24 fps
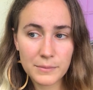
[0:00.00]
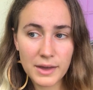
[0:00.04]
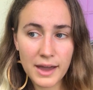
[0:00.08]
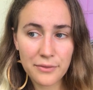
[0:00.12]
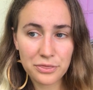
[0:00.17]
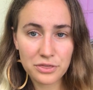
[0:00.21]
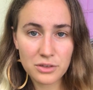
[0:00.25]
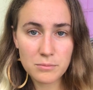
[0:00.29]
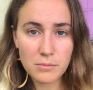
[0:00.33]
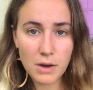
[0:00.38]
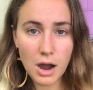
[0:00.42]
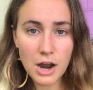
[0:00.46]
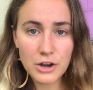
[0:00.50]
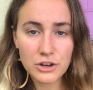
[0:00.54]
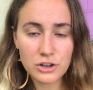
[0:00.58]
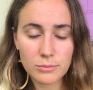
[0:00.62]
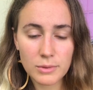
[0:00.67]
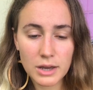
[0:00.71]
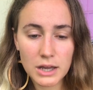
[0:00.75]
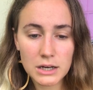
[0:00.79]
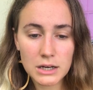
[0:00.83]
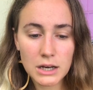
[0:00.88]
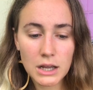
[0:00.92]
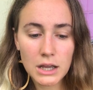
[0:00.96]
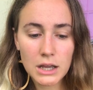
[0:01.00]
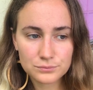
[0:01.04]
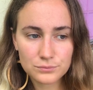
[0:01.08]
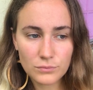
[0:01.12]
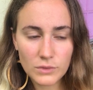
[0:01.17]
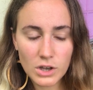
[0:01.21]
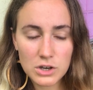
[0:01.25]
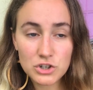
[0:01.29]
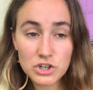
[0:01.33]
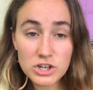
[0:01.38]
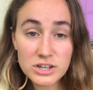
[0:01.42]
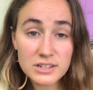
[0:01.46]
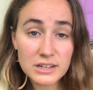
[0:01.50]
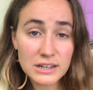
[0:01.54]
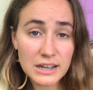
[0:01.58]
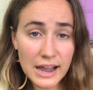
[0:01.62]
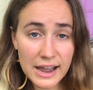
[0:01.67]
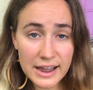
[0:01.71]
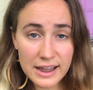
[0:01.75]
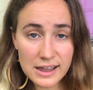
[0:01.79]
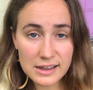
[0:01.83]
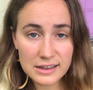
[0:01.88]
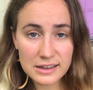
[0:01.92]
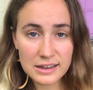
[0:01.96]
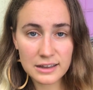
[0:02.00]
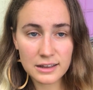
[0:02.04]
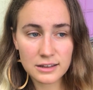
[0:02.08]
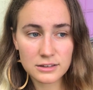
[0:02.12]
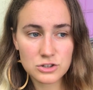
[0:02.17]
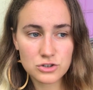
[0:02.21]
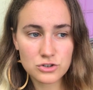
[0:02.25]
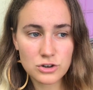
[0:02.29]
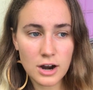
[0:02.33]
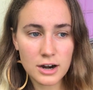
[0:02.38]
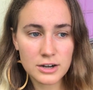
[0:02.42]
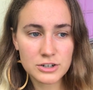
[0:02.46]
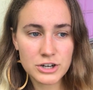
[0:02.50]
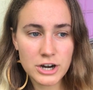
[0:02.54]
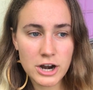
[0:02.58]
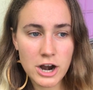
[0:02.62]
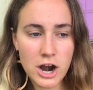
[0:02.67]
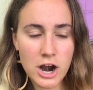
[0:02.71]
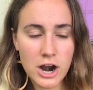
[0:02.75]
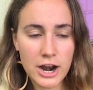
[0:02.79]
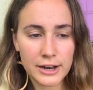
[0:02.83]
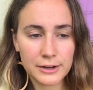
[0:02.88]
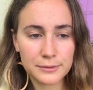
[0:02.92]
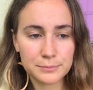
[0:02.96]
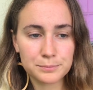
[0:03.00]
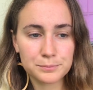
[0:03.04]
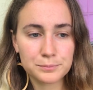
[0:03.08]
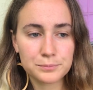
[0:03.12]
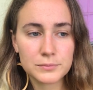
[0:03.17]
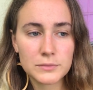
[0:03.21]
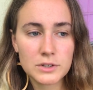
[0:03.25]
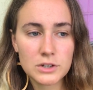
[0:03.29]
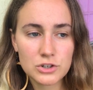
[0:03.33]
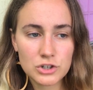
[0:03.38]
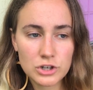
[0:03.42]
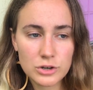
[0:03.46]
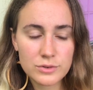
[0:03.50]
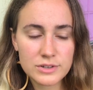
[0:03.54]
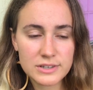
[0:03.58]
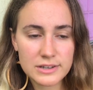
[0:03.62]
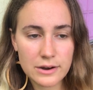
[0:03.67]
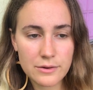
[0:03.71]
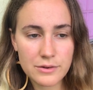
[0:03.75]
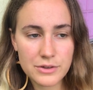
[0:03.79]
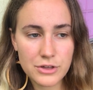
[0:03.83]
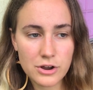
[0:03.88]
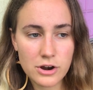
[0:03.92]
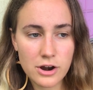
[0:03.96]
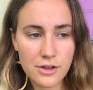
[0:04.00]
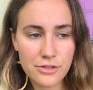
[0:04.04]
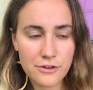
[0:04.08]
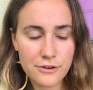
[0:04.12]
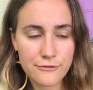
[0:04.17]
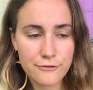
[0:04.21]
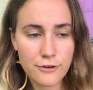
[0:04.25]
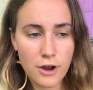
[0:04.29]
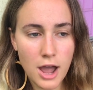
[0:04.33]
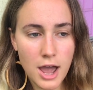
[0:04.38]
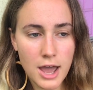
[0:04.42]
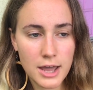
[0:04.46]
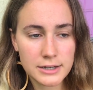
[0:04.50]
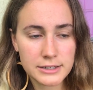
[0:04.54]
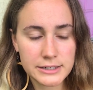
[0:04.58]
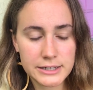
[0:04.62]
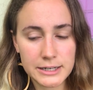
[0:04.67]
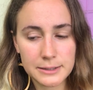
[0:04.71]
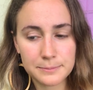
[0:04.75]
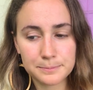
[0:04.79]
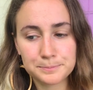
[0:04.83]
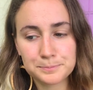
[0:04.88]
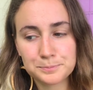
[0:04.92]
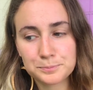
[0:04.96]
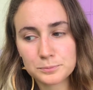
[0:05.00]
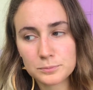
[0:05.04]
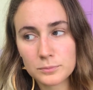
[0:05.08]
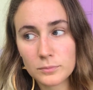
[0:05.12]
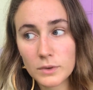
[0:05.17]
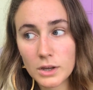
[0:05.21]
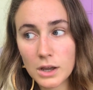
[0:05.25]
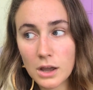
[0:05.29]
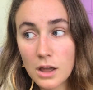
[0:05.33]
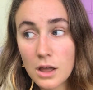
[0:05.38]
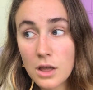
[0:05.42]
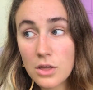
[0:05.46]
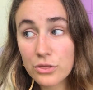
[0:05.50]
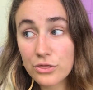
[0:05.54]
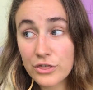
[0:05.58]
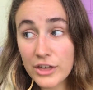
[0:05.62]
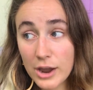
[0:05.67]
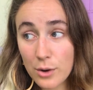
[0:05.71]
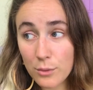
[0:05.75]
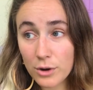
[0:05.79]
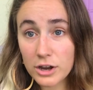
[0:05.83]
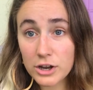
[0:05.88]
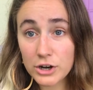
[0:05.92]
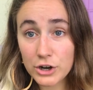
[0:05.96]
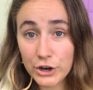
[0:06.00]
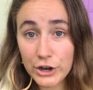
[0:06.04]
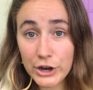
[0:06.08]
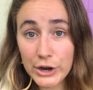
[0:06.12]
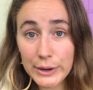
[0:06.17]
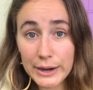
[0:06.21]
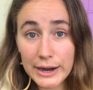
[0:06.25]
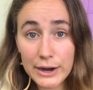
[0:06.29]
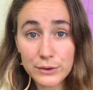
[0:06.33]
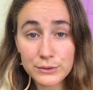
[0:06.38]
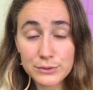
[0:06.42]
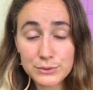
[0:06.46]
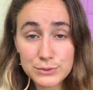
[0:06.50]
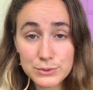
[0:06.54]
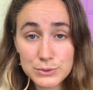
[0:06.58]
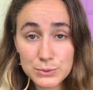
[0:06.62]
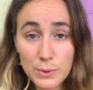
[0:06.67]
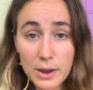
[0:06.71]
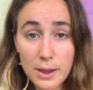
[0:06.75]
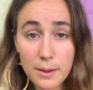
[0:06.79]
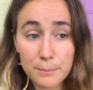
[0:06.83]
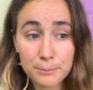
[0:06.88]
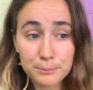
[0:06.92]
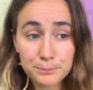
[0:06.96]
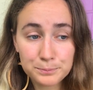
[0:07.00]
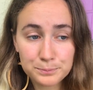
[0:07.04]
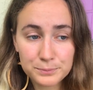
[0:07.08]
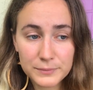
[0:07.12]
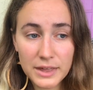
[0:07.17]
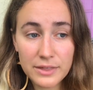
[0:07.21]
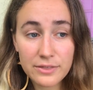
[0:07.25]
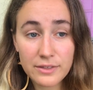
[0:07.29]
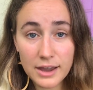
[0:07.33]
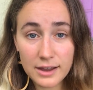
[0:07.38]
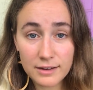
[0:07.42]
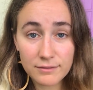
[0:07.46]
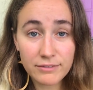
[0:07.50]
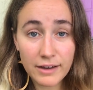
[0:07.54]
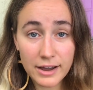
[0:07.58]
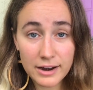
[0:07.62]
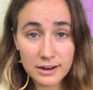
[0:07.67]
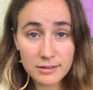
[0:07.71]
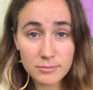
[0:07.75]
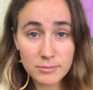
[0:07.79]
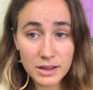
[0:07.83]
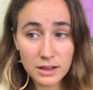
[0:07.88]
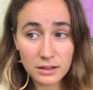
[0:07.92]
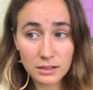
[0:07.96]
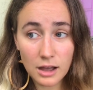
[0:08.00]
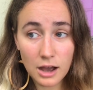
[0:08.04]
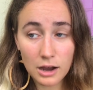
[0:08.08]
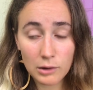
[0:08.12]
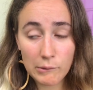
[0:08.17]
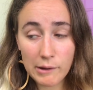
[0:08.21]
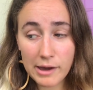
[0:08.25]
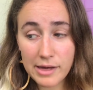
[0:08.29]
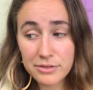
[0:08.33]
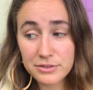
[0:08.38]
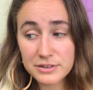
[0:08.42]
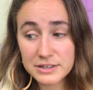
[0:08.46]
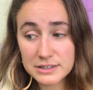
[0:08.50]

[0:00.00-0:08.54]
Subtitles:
at the monument, she's a kayaking instructor, and she was there with her other friend, and they were going to go out and swim, and they invited me along with.